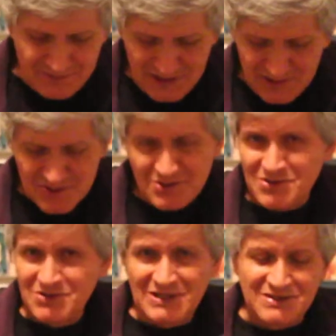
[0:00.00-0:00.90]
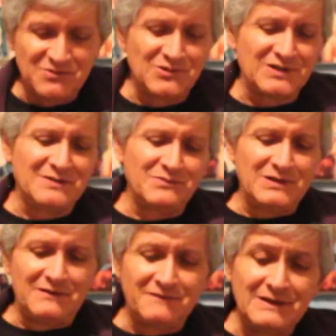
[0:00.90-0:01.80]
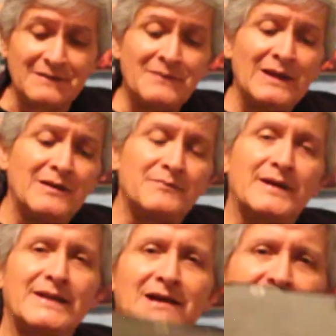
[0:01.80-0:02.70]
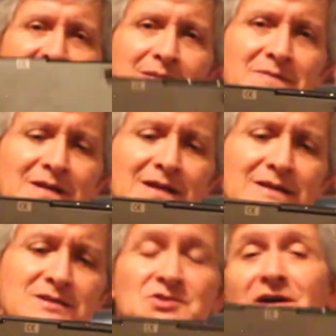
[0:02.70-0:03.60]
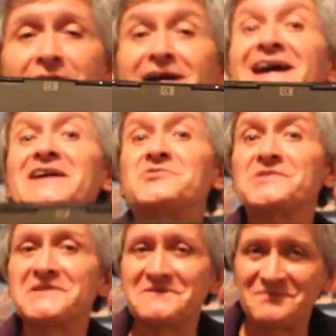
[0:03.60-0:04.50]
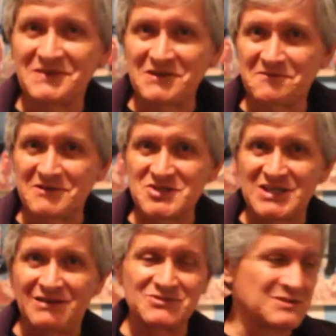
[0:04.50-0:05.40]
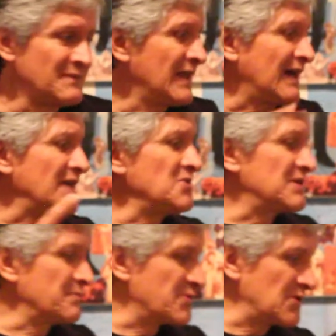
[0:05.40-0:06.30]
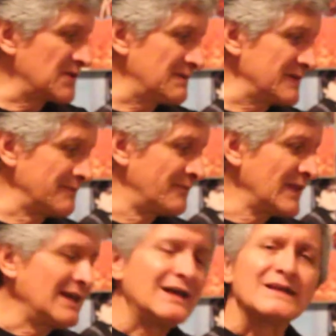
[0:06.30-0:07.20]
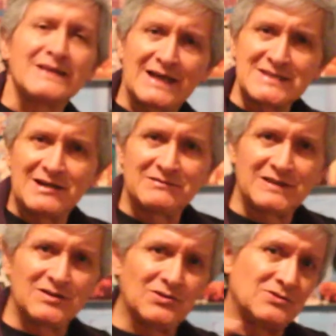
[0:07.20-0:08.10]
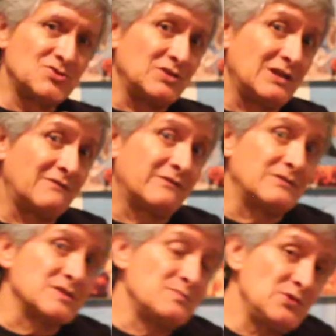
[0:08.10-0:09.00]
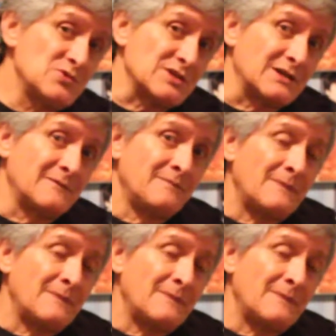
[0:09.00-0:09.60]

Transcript: because, you know, you have to work them with your feet. But now something like this, you have 100 different sounds, and you can program them. That's how technology influenced music.